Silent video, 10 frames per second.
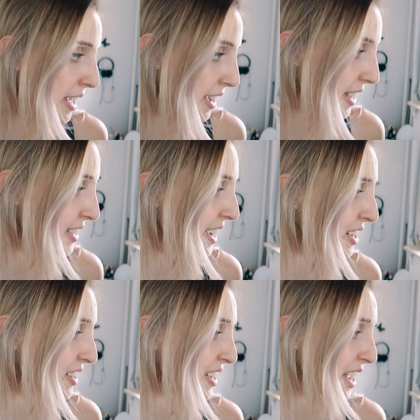being
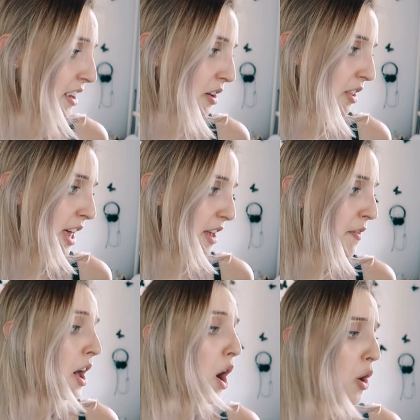intent on taking her
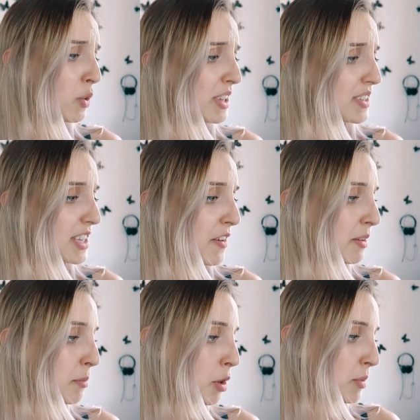life, only to save
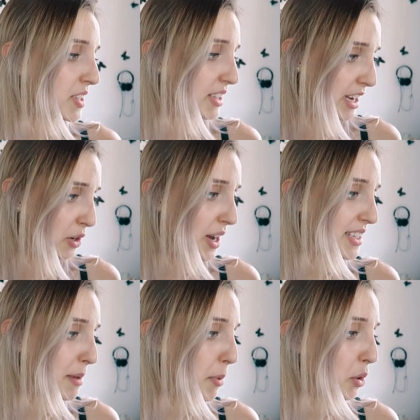it moments later
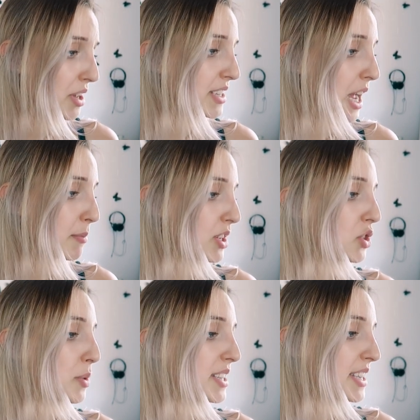as they both
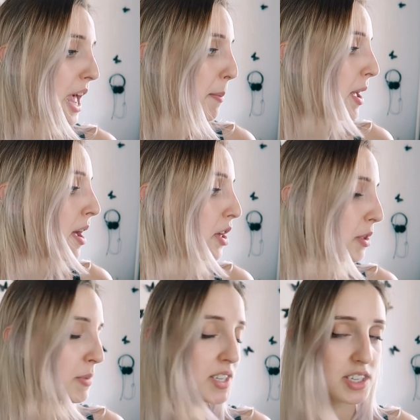attempt to escape
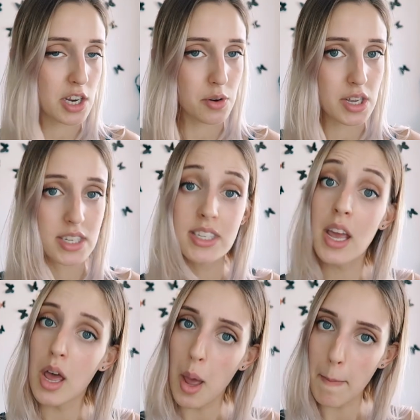the mysterious
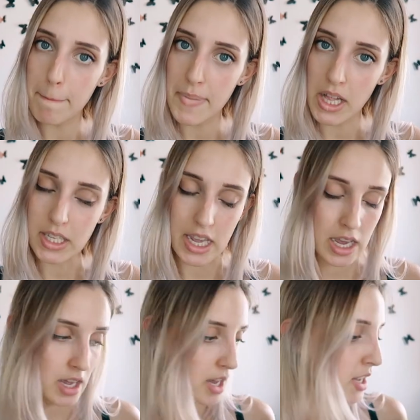
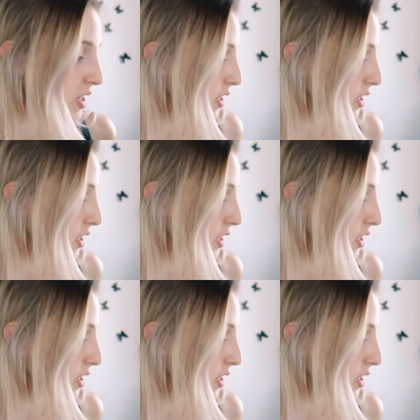building.